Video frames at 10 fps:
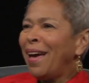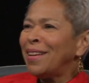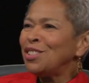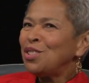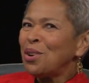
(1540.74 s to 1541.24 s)

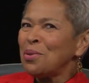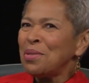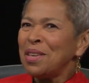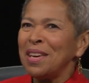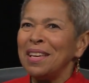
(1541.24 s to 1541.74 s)
And
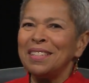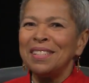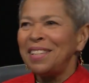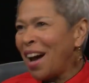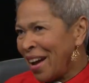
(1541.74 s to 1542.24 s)
so the
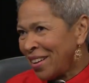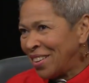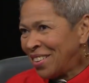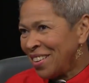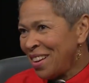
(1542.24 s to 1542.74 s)

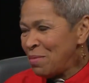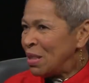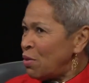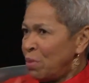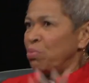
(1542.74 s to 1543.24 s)
style, I
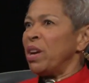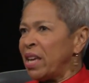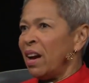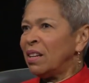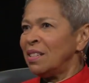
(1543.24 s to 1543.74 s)
mean, they would
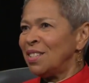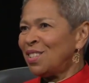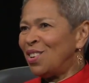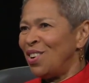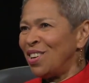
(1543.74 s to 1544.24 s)
break out into
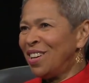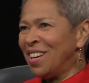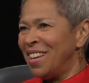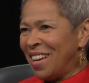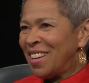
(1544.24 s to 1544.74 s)
song.
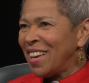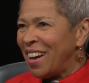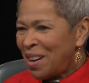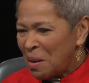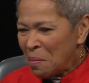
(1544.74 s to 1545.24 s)
Mm-hmm.
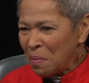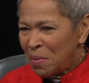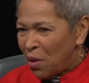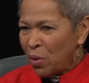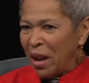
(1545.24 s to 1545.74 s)

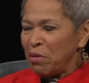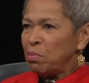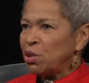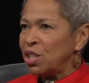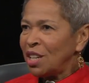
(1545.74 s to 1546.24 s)
um, they would have a
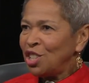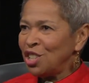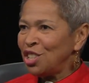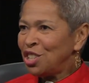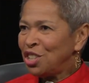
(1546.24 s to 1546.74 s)

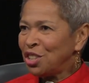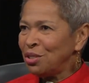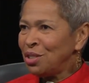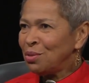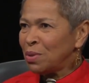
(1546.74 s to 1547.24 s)
procession to
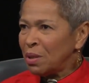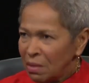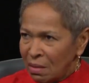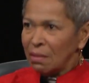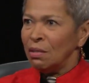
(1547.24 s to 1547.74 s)
church with
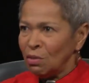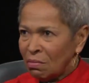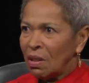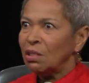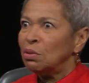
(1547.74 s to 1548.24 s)
mm-hmm. you know, a, little,
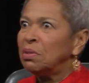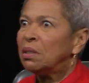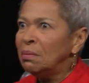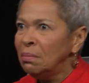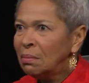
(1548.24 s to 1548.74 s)
a little rhythm